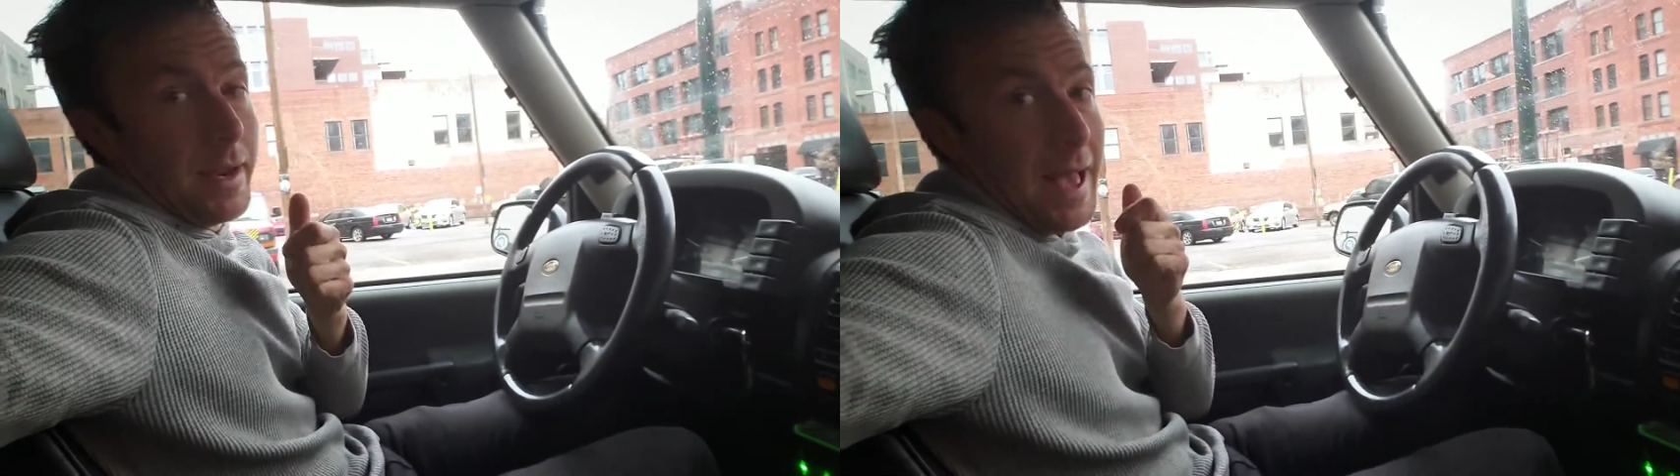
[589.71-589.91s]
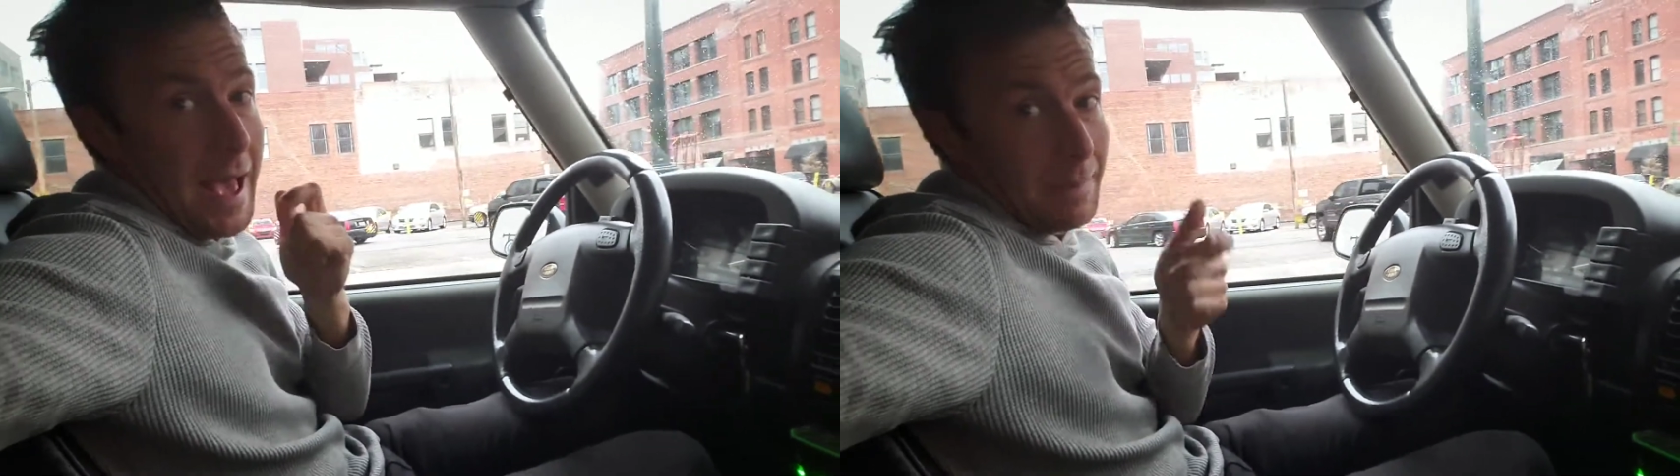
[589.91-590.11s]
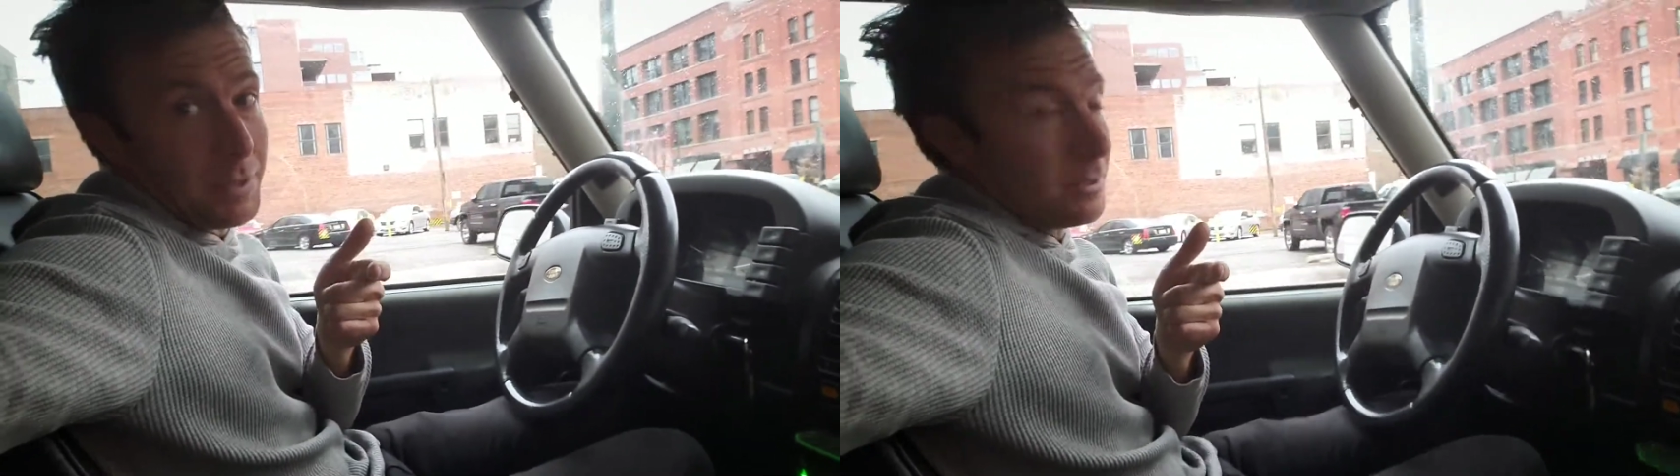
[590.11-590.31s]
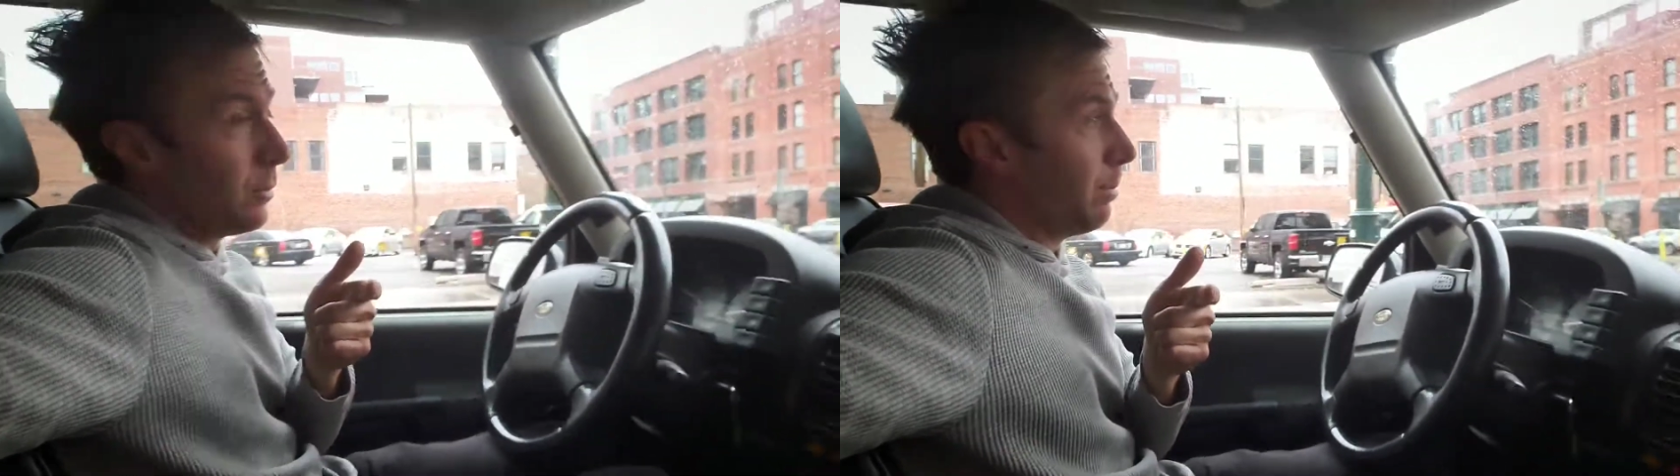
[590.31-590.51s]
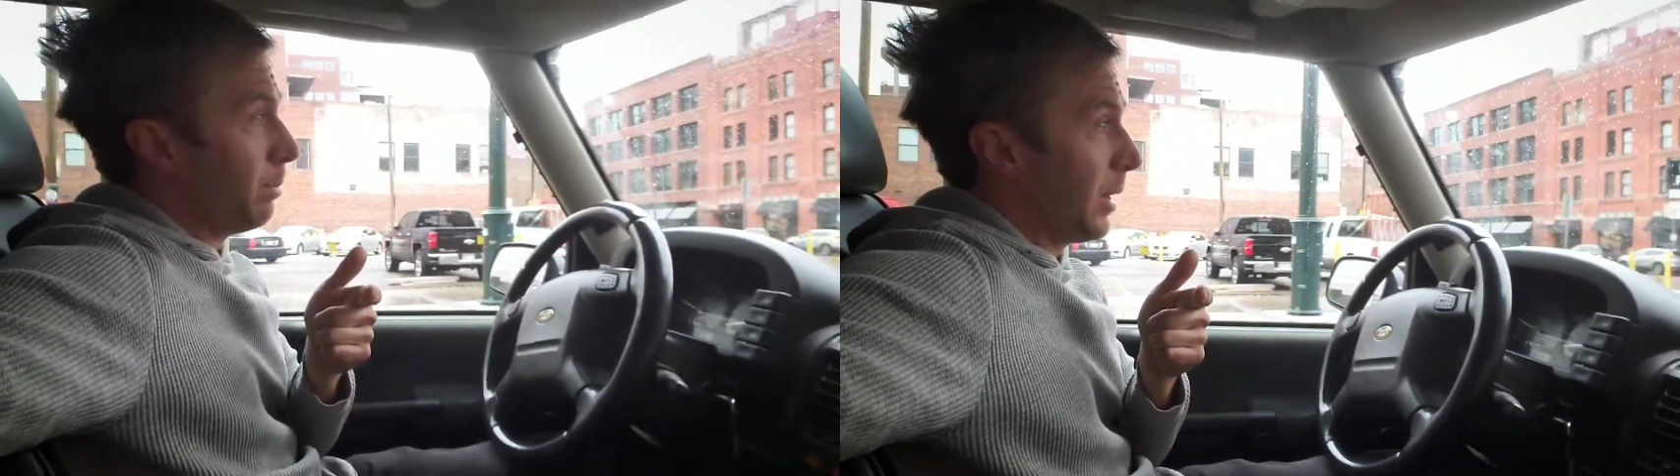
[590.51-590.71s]
an
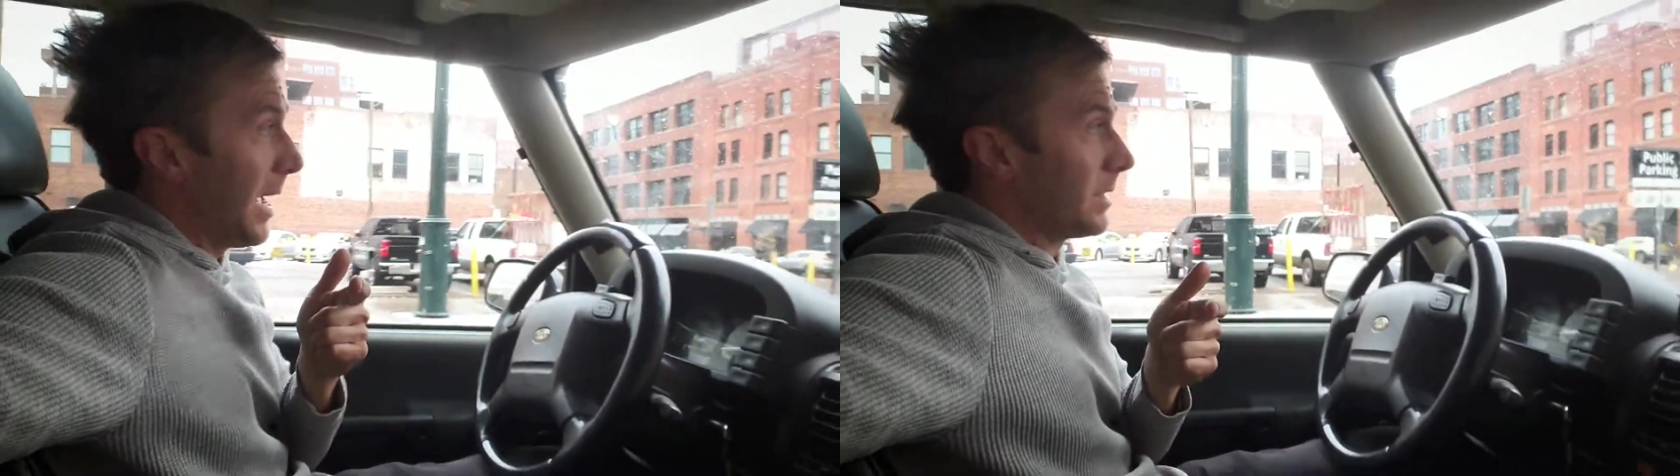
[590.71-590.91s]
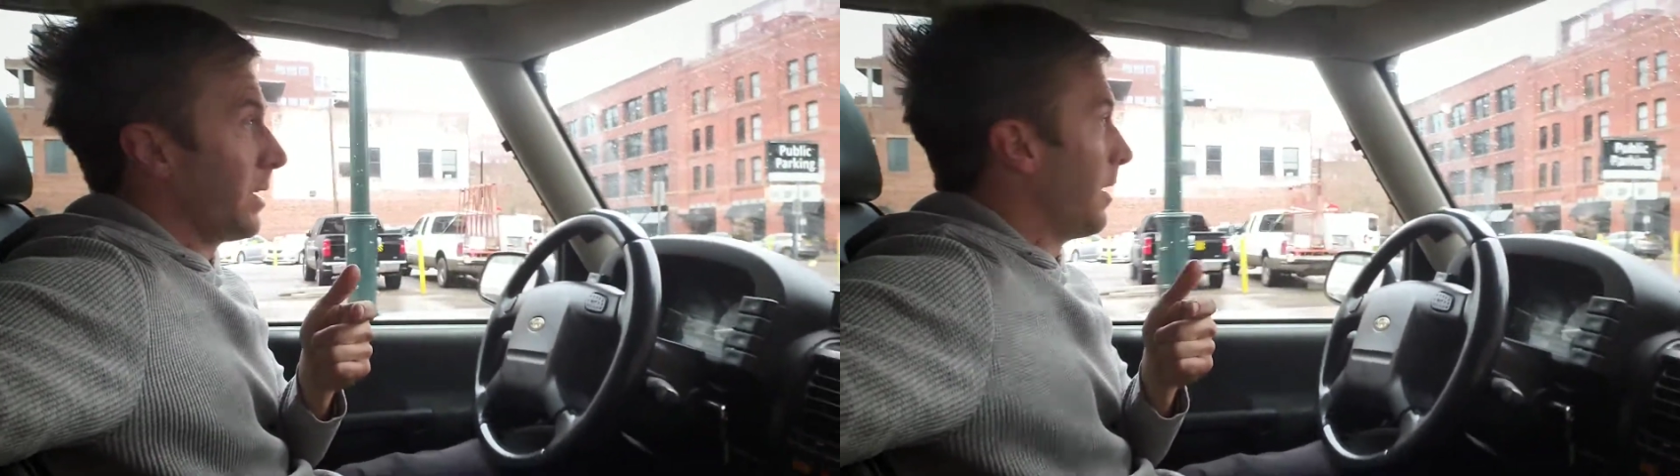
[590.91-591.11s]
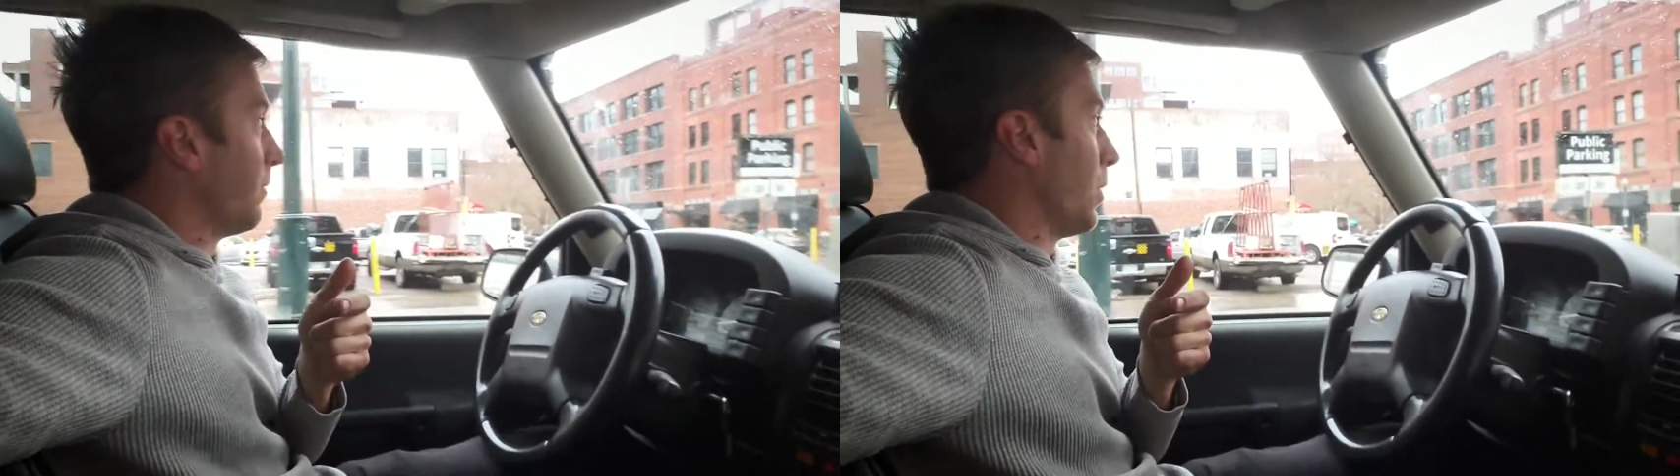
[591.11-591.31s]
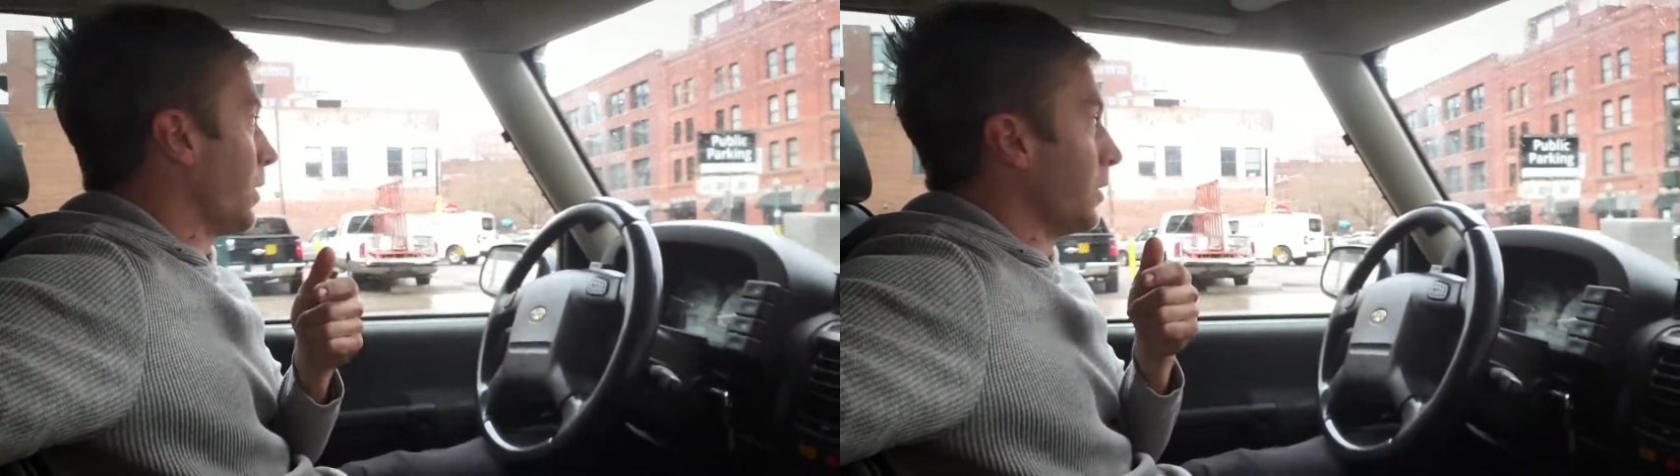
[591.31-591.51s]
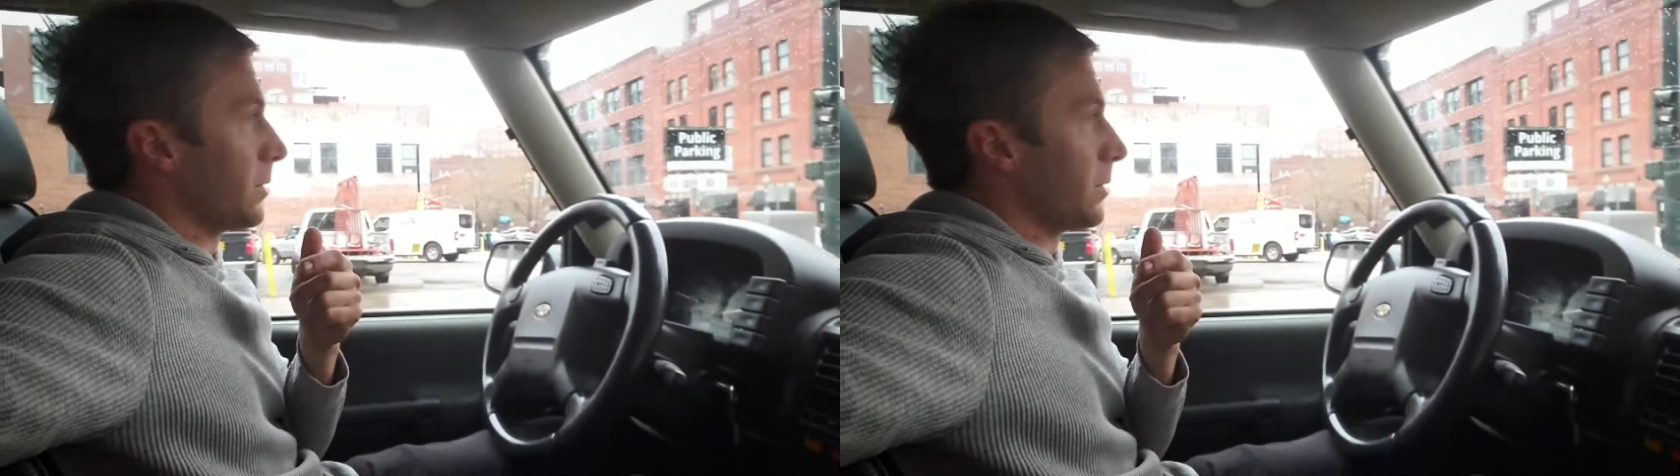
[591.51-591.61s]
absolute blast off-roading.